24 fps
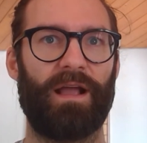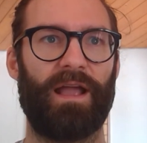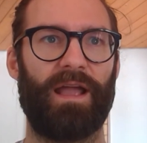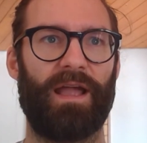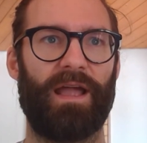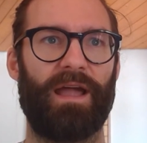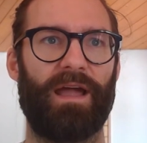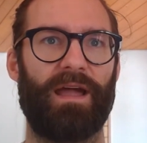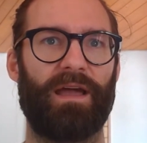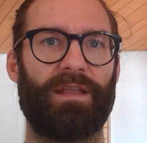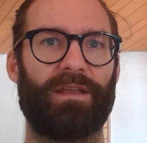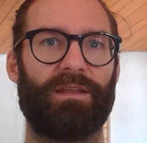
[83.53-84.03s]

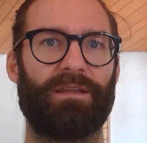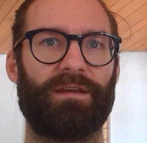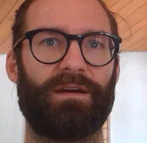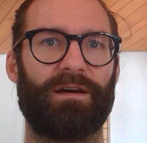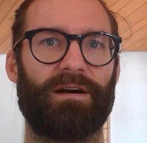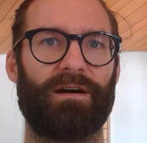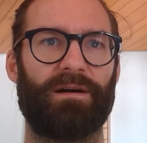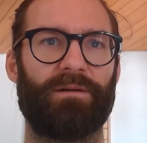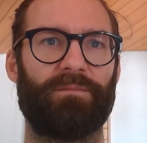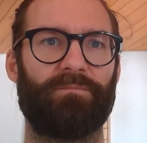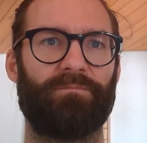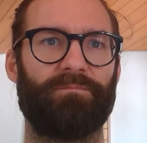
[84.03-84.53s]
and
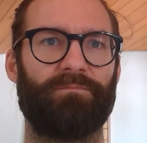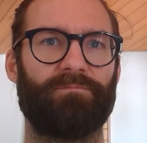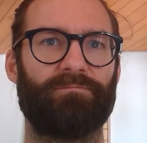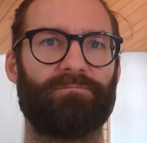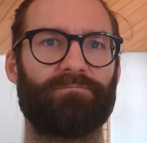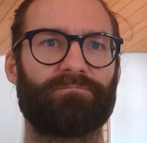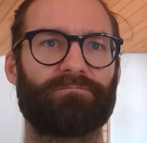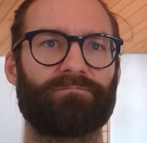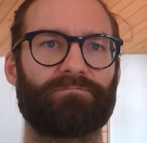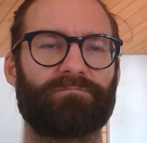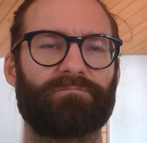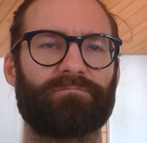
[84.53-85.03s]

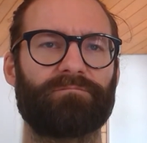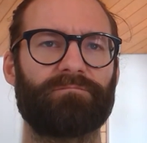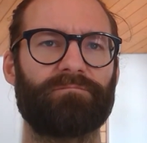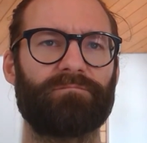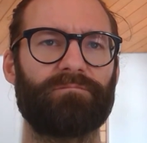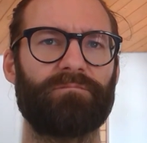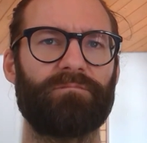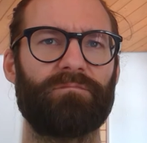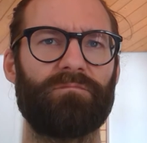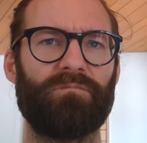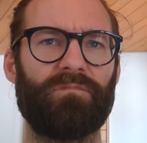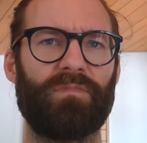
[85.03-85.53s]

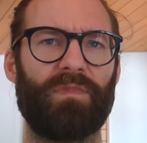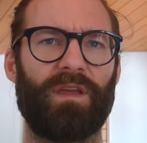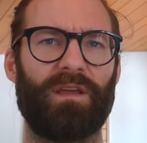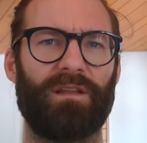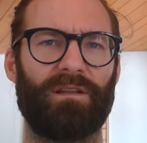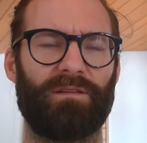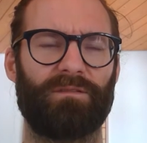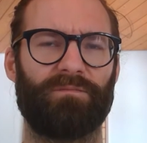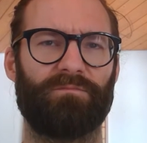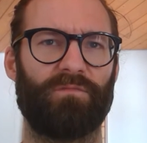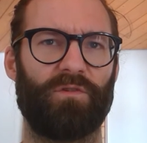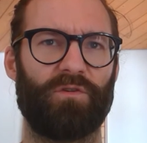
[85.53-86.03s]
at
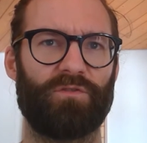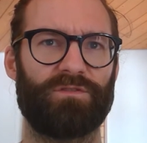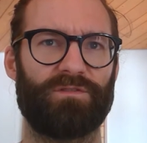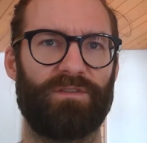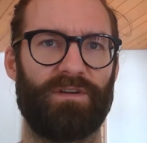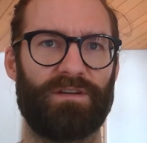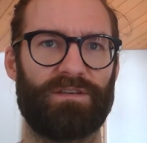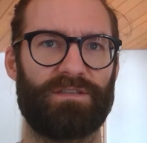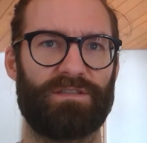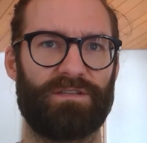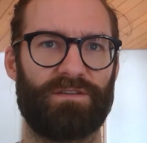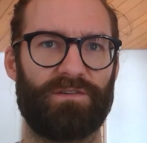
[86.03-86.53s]
least most
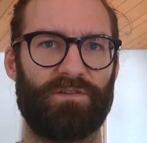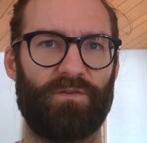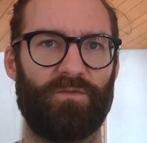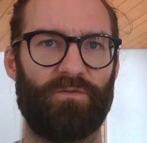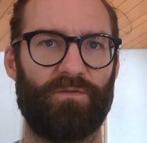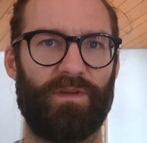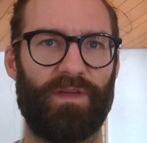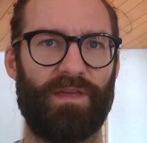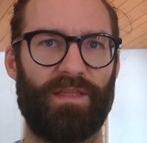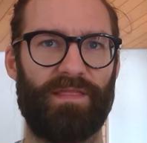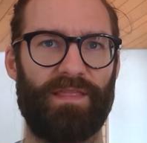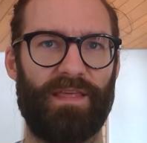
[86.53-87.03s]
I
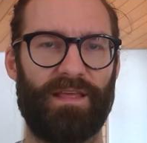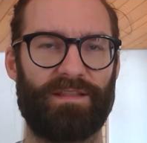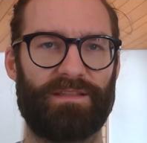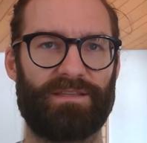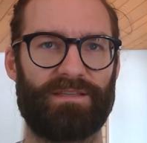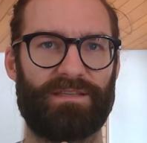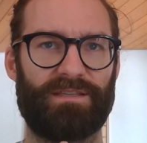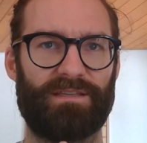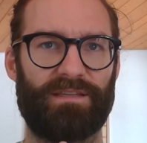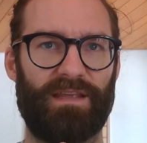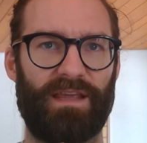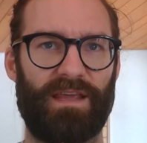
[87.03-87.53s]
so
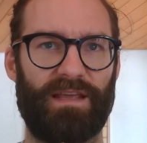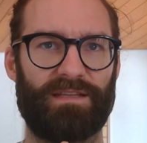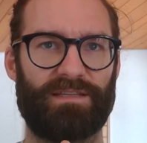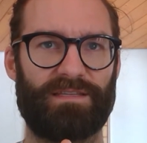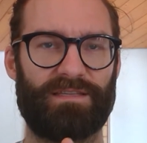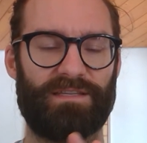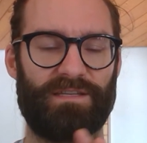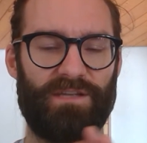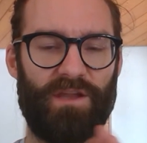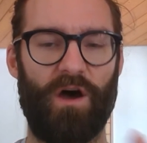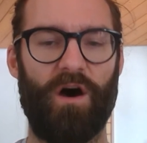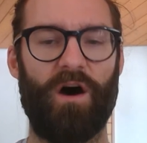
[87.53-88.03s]

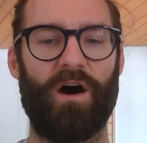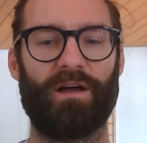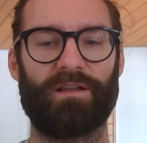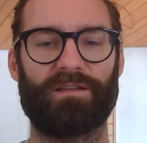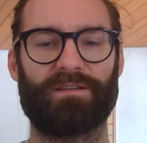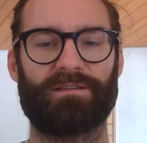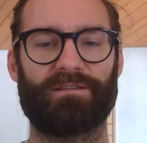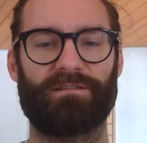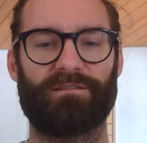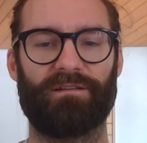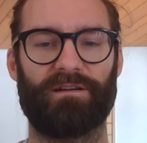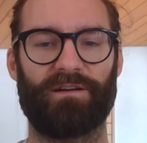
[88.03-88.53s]
it's not